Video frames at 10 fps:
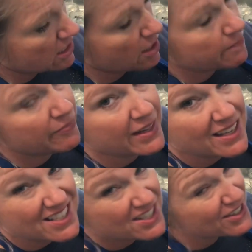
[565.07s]
up
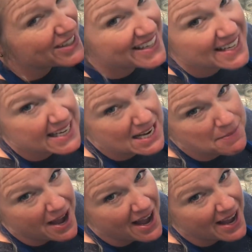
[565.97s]
still getting it in
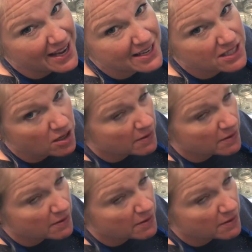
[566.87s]
my eyes and on my